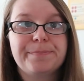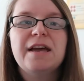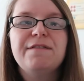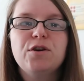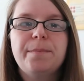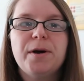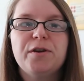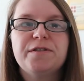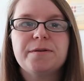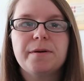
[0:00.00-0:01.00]
if your
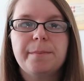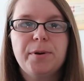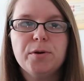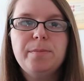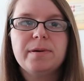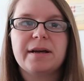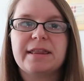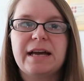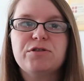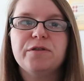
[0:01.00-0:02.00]
bird's poop, like
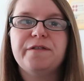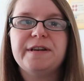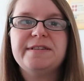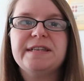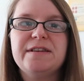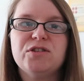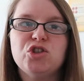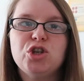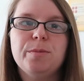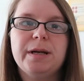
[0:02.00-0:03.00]
the actual feces, the
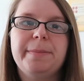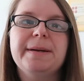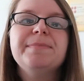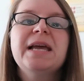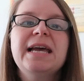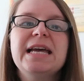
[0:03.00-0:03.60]
tubular bit,